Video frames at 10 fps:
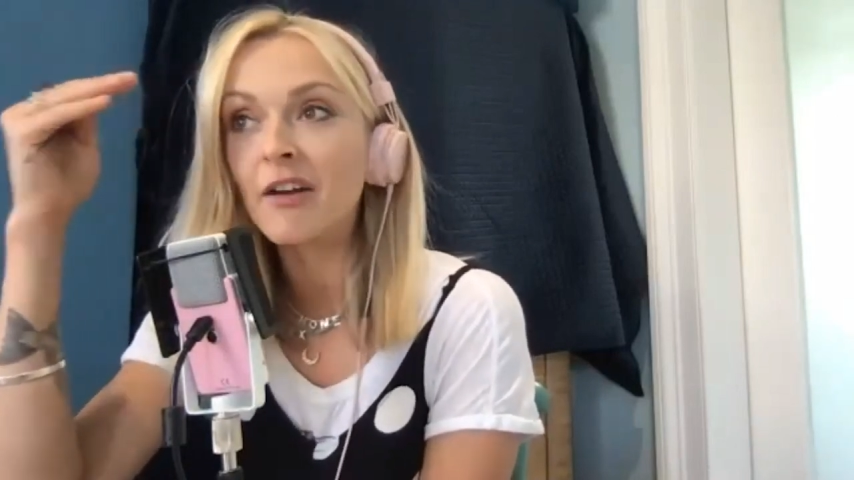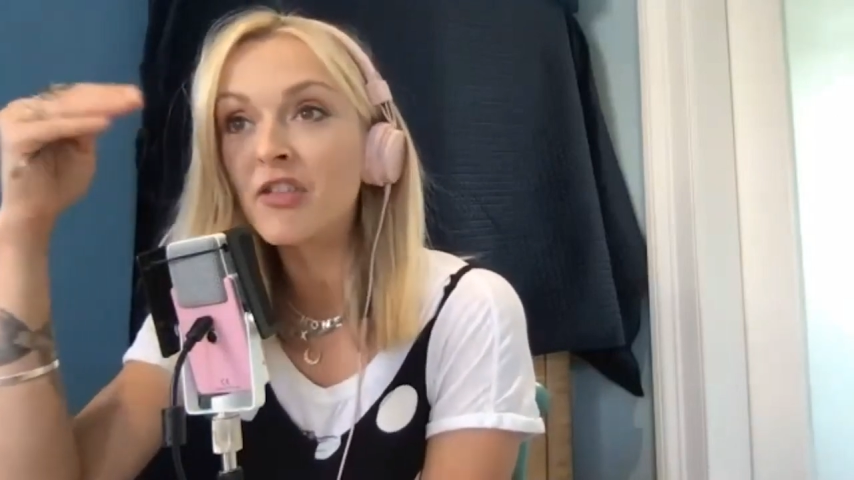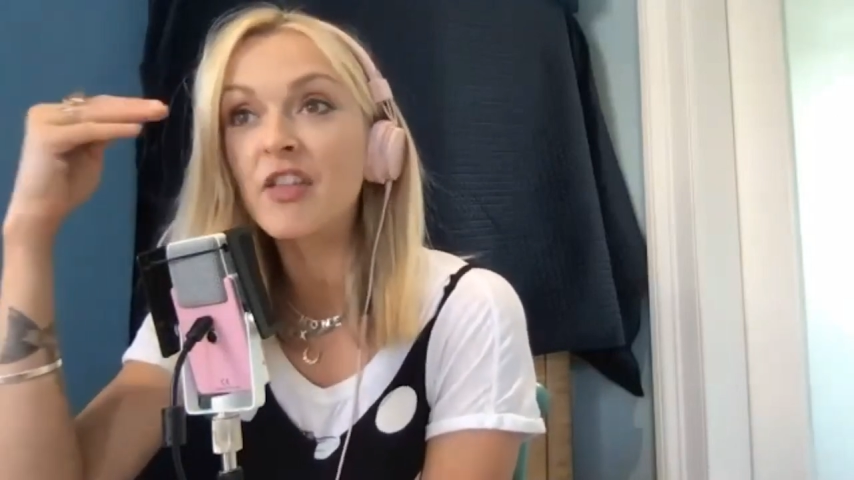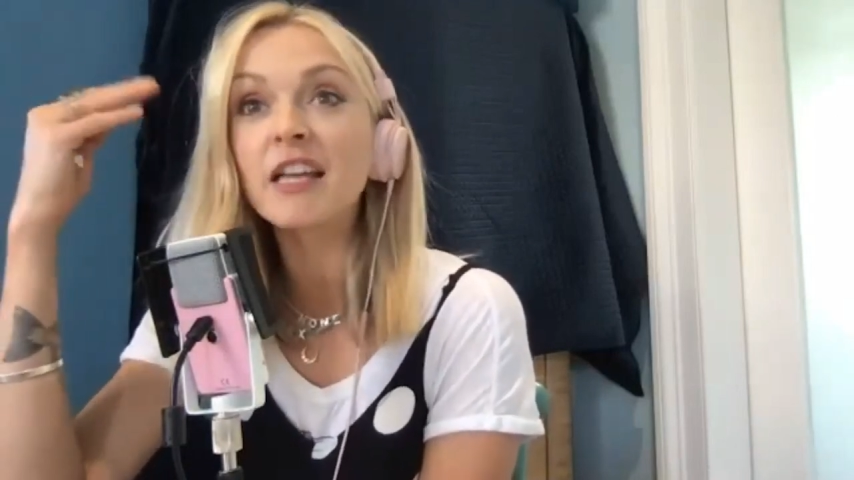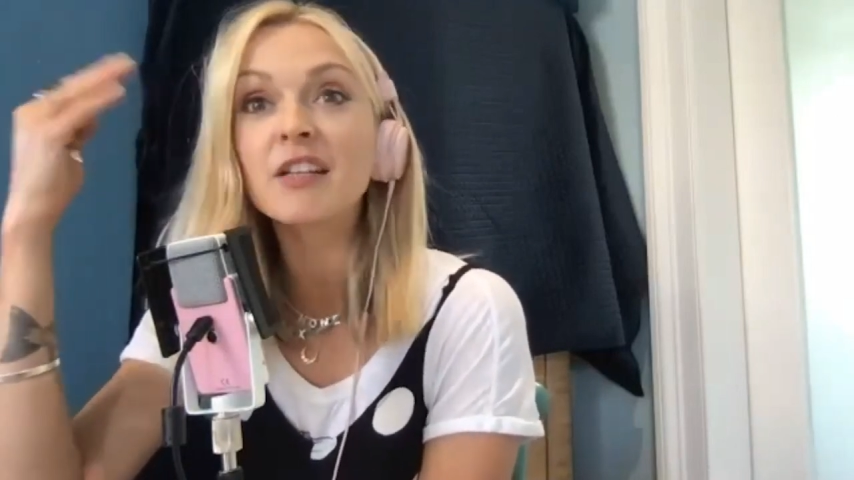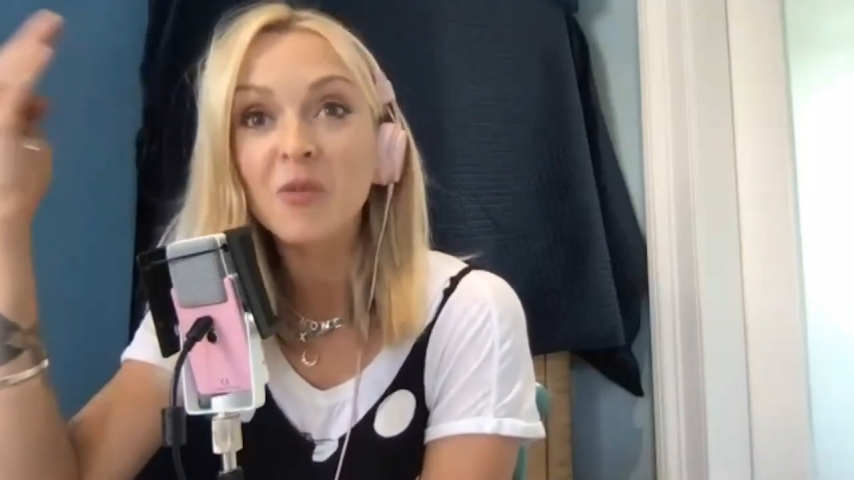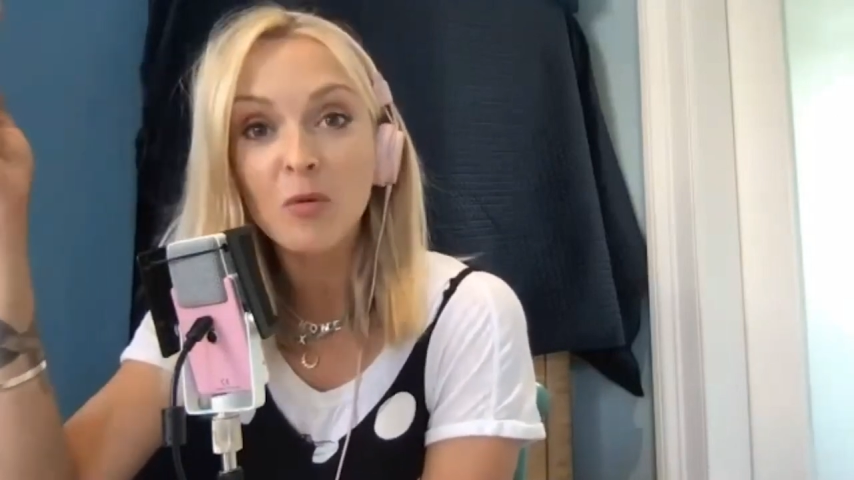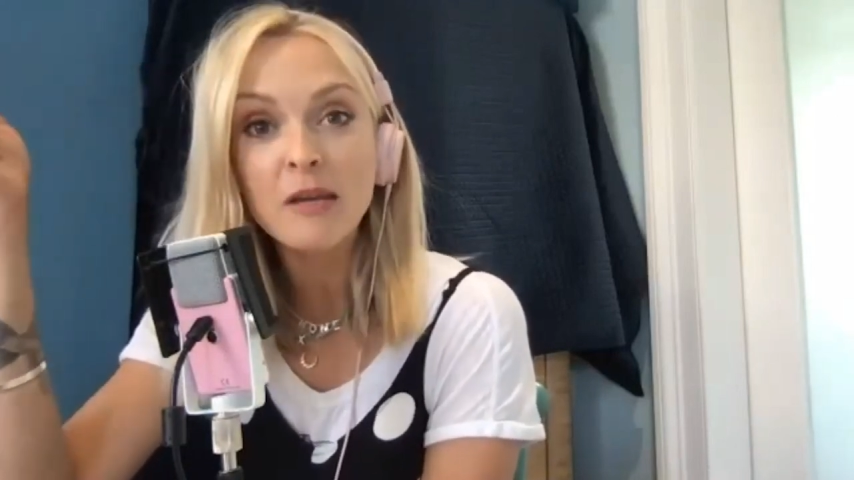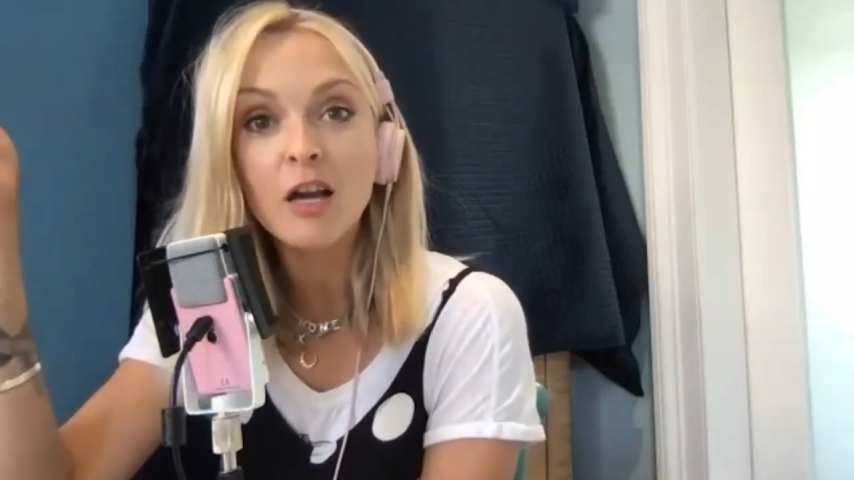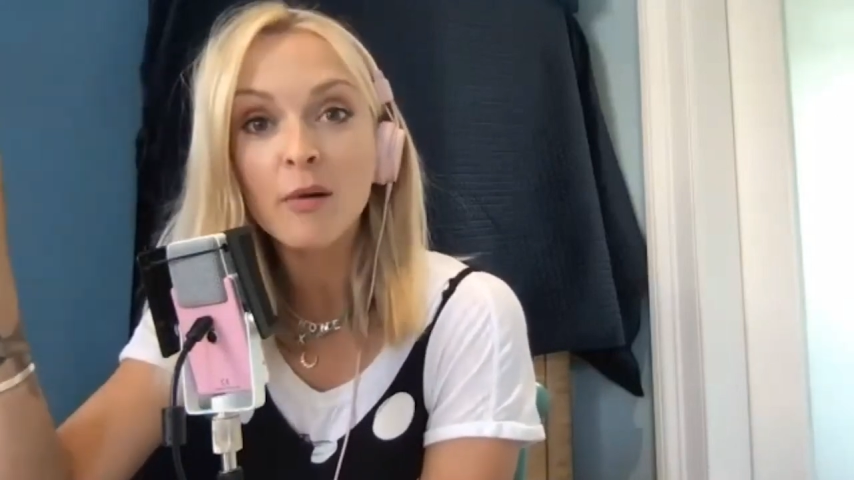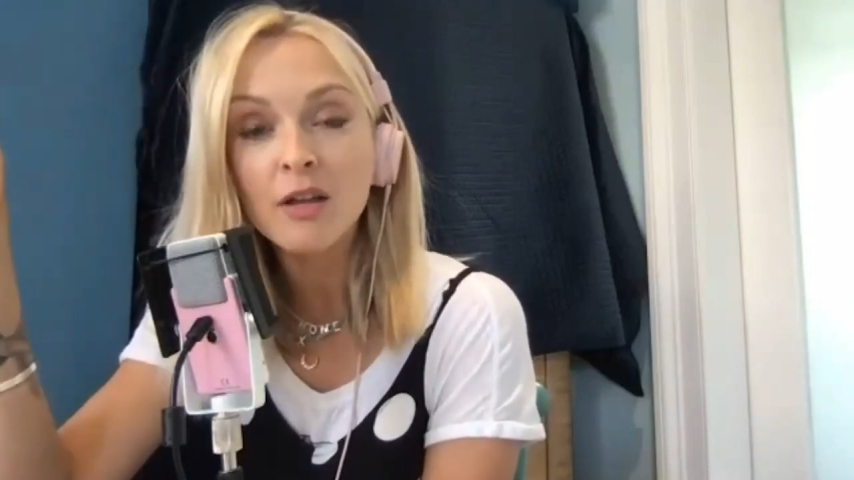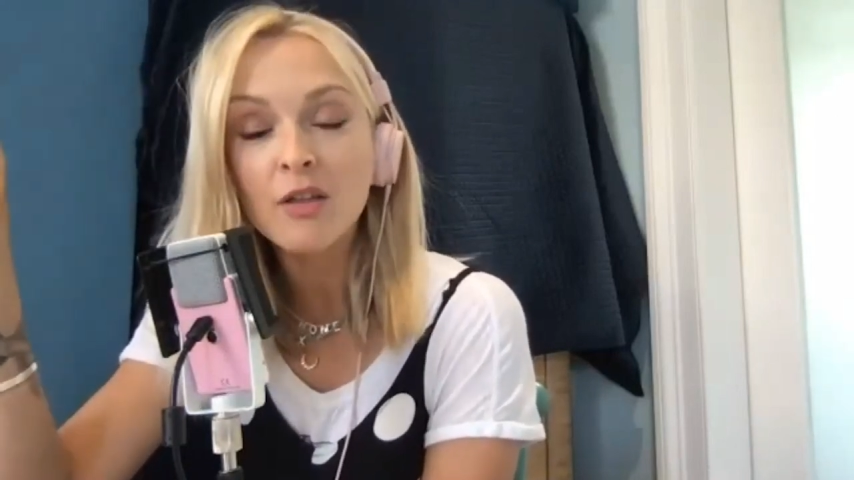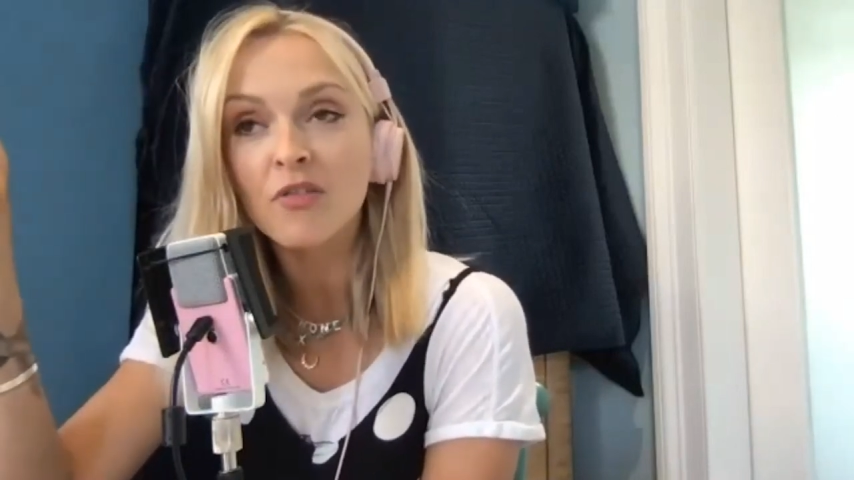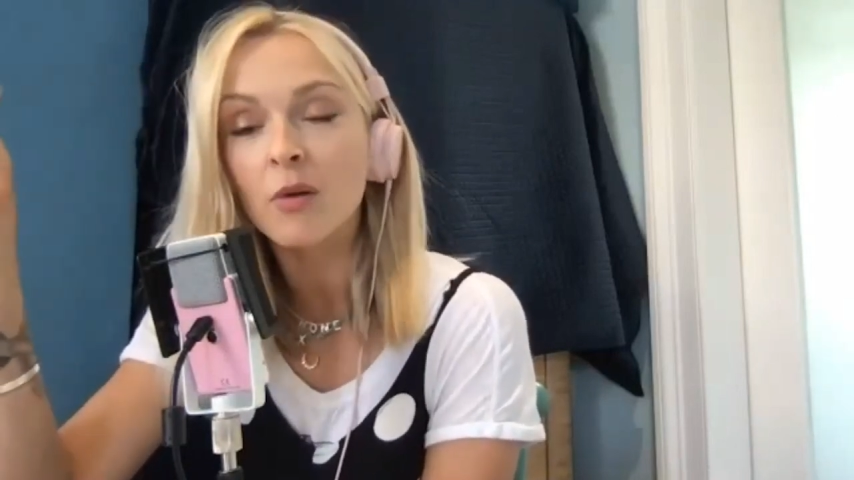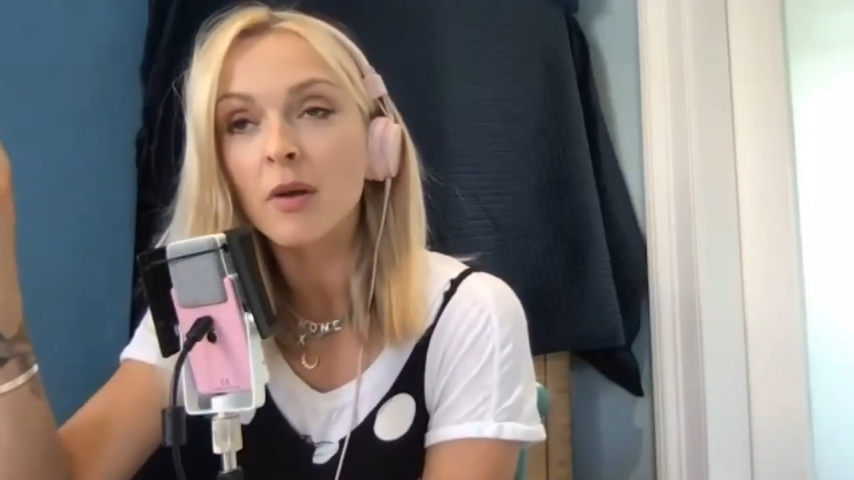things that we'll be going
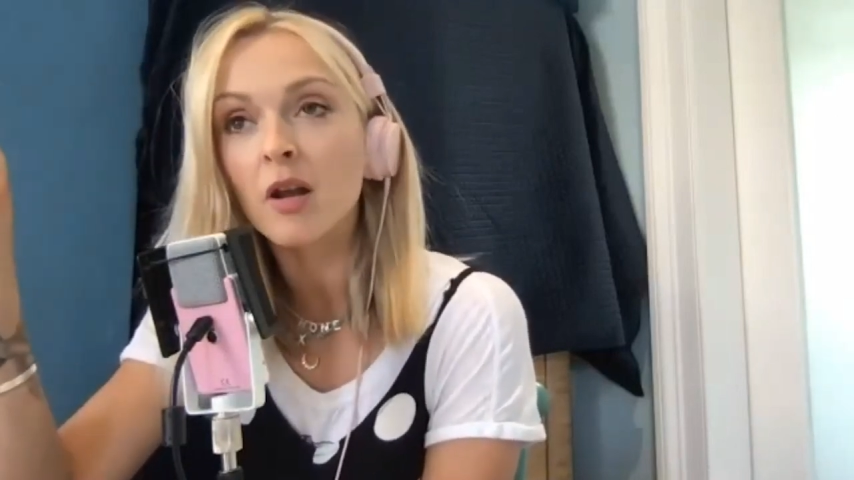through.